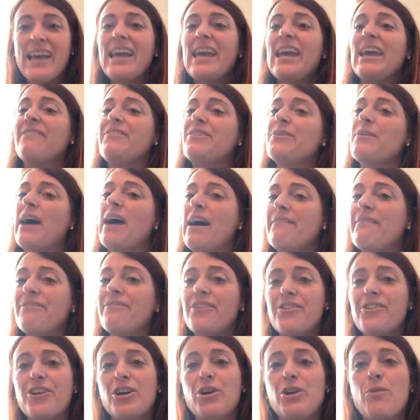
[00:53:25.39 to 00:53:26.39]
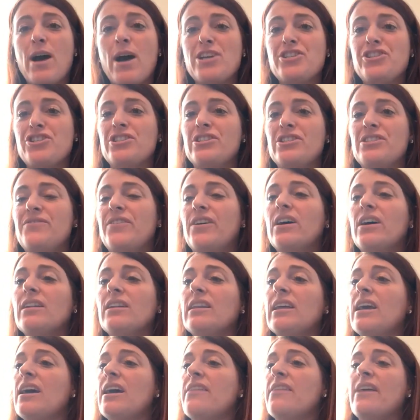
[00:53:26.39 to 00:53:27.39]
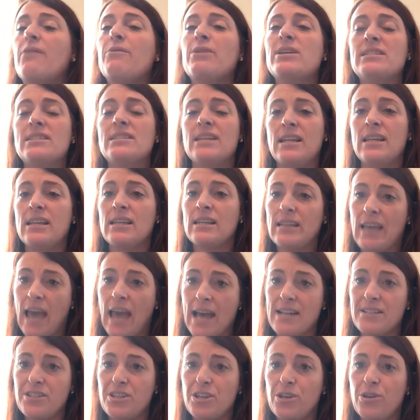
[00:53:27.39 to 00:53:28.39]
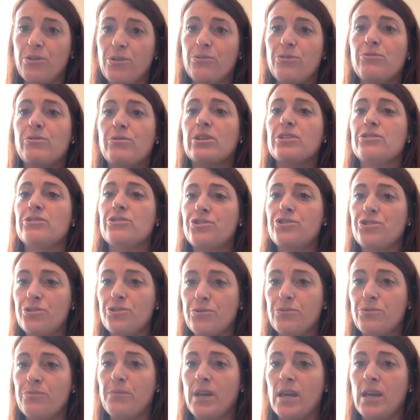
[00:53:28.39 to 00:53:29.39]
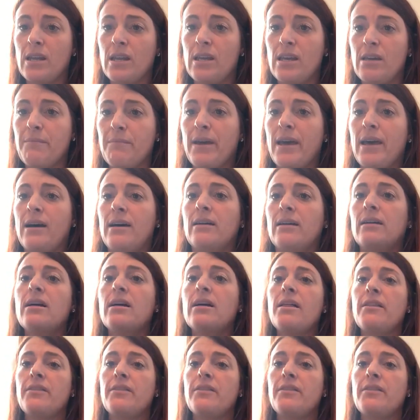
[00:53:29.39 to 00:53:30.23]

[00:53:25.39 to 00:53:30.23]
If you have mm further questions Thanks, for Aaliyah that we didn't get to, you can shoot me an email.